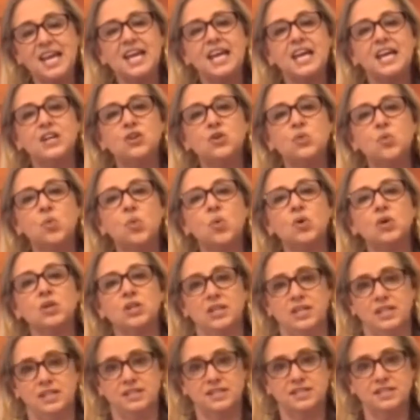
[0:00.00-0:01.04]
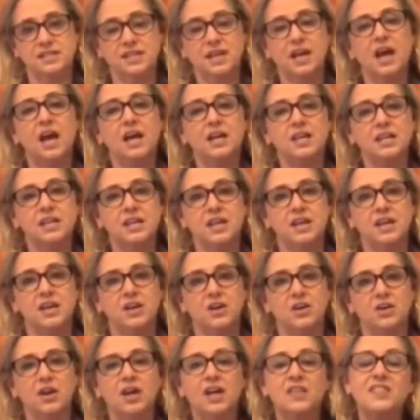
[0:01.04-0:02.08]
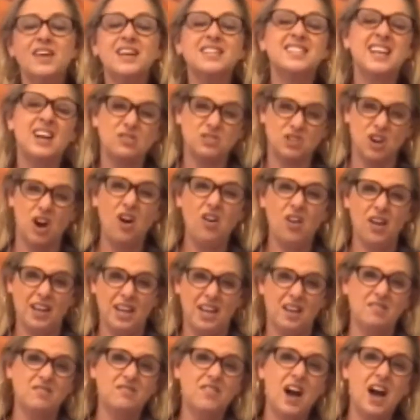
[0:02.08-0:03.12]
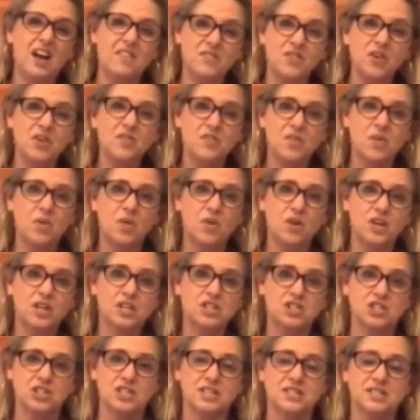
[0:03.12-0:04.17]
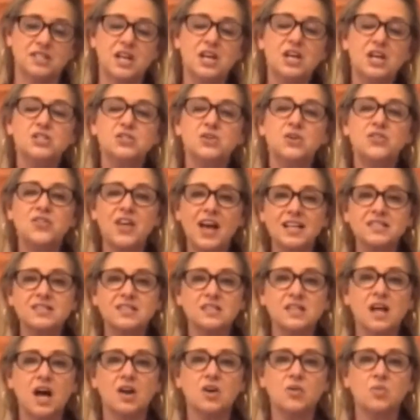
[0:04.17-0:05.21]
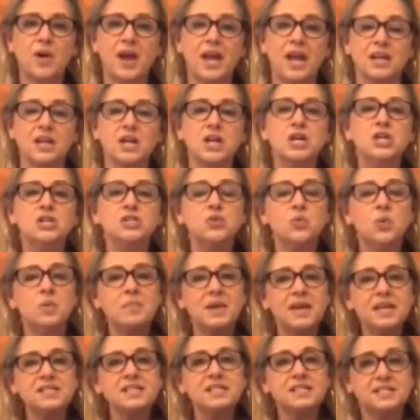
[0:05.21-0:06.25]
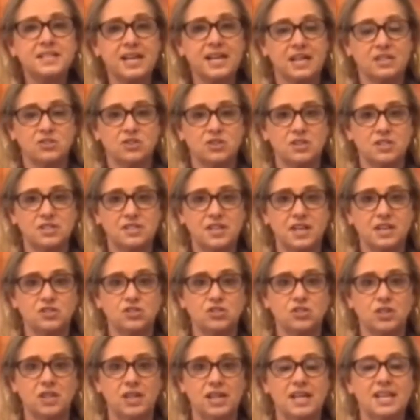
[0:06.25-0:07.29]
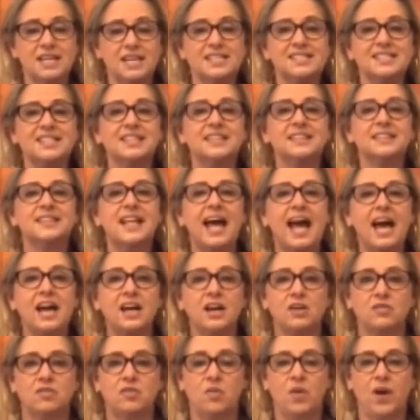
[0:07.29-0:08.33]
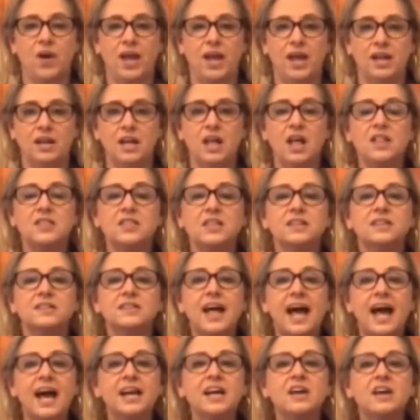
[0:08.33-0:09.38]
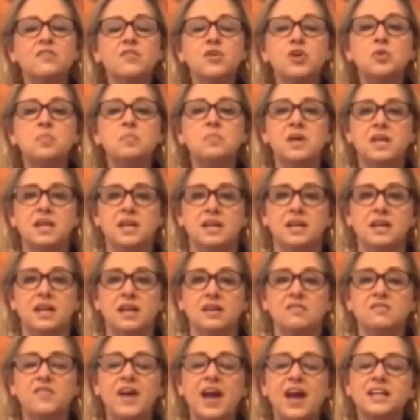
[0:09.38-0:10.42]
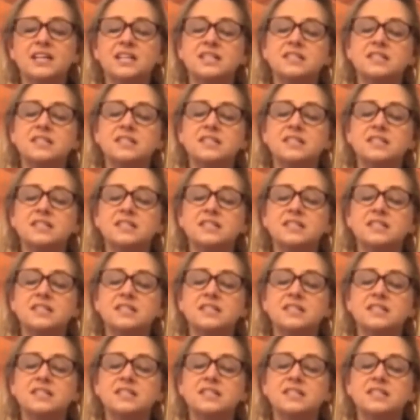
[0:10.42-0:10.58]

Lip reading: in New Orleans a year. That's how tall I am, 5'4" inches. So that's a lot of rain. So what makes a desert essentially is the lack of rain, the lack of humidity. In fact, in